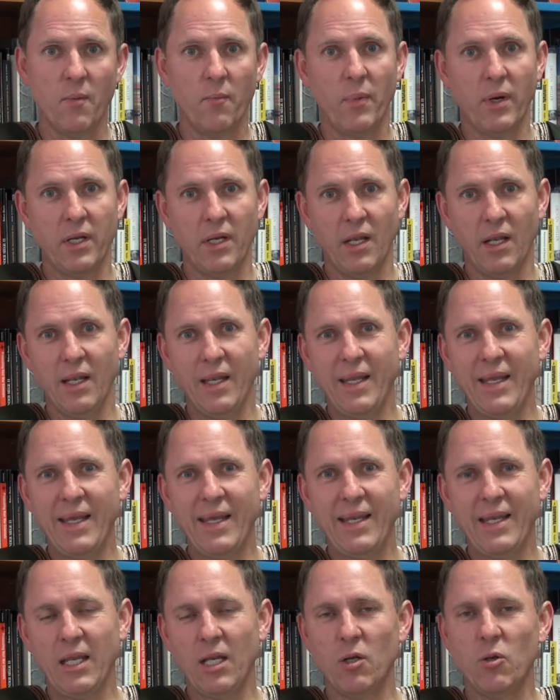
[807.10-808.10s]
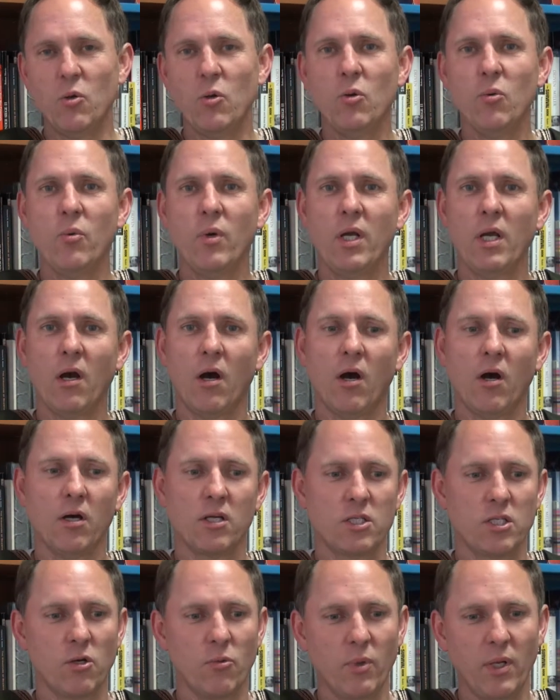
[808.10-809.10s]
but a lead in who we are.
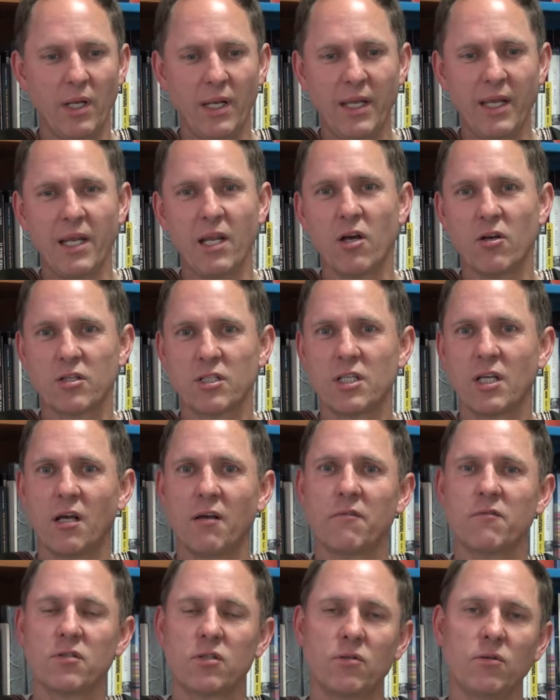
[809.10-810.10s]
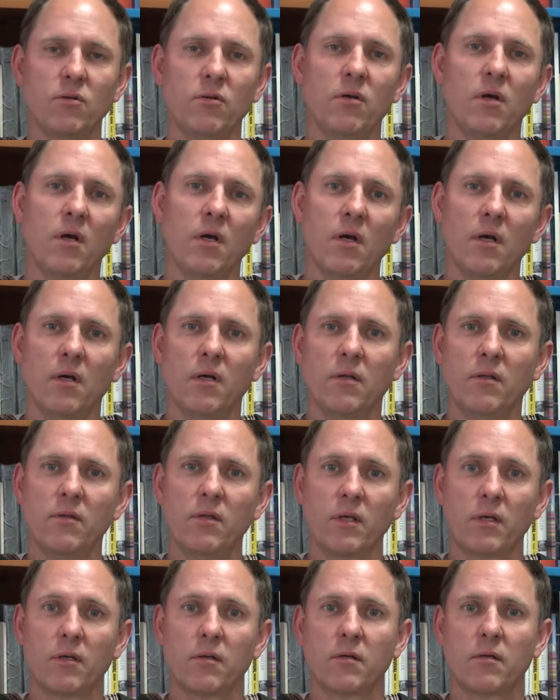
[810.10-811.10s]
So we lead ourselves to
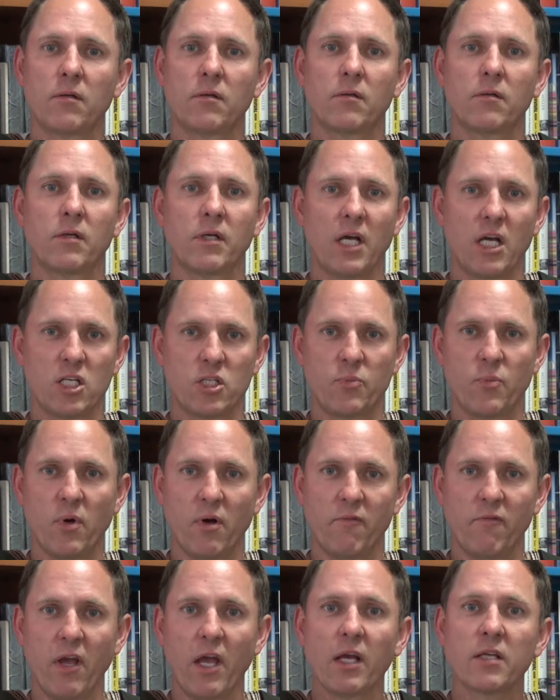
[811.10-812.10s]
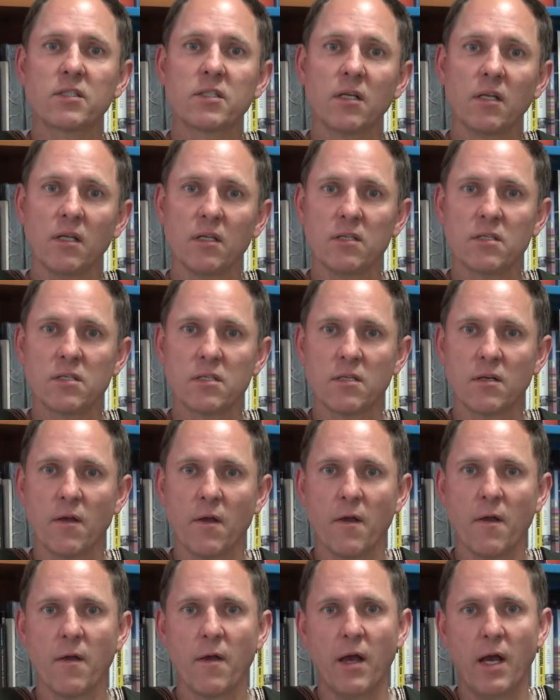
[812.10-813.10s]
the cusp of excellence
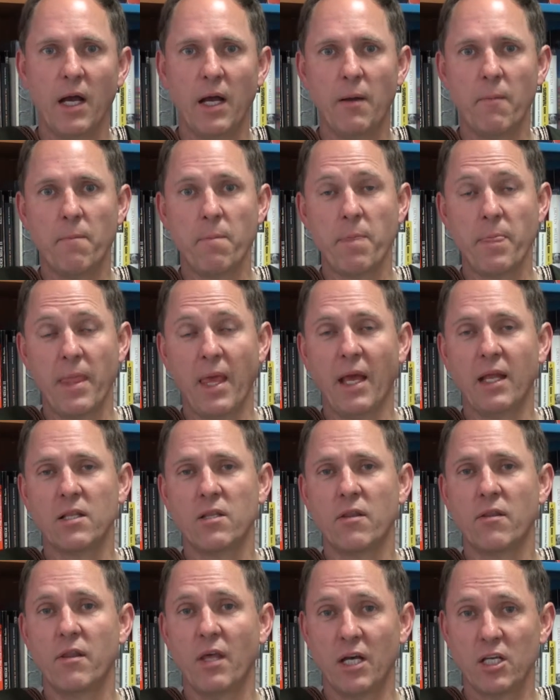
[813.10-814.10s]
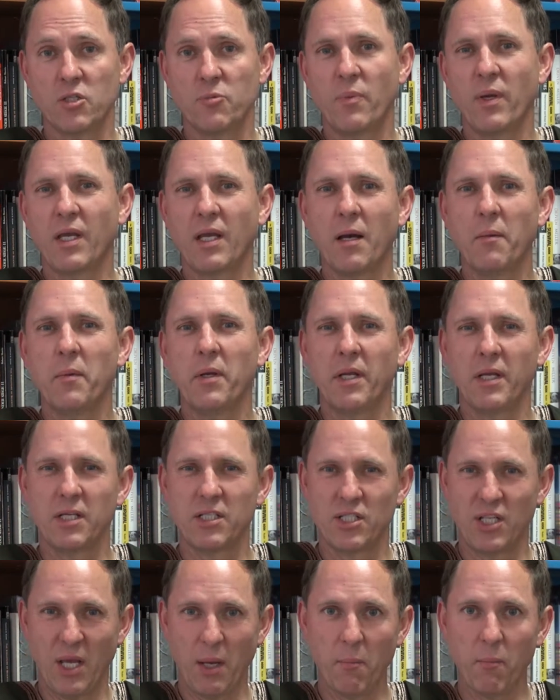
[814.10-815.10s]
and thus become an
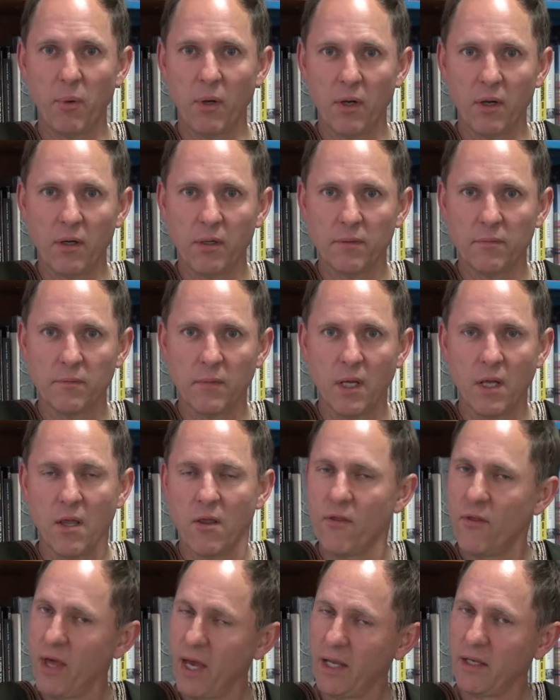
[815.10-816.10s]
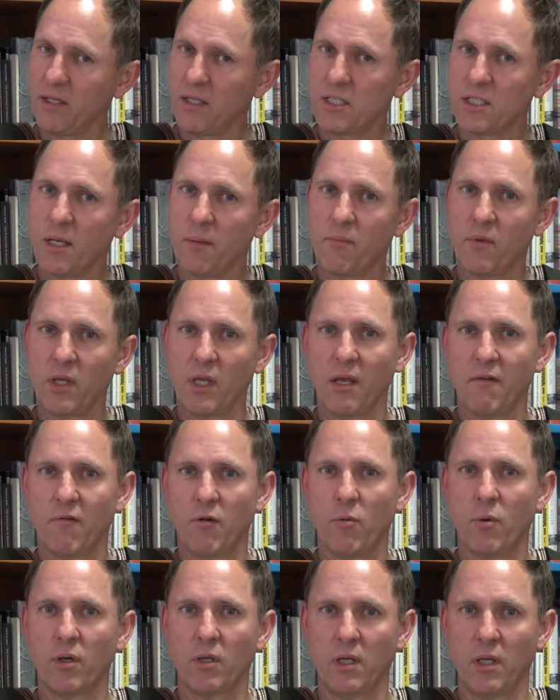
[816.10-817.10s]
exemplar. That is something
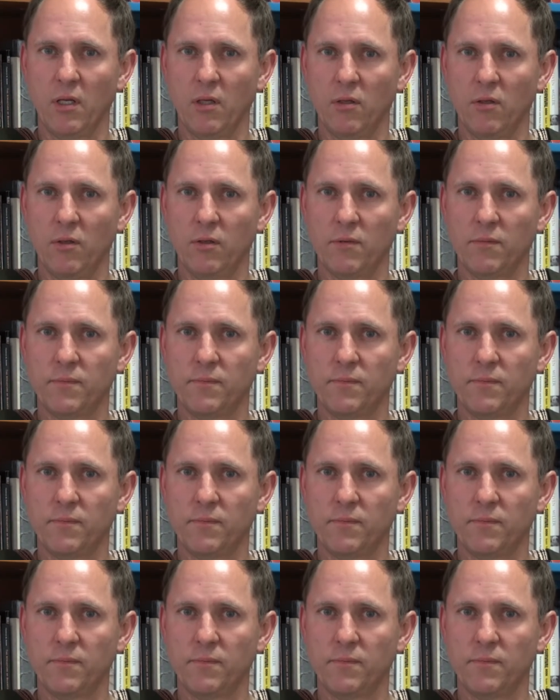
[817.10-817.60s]
everyone can do.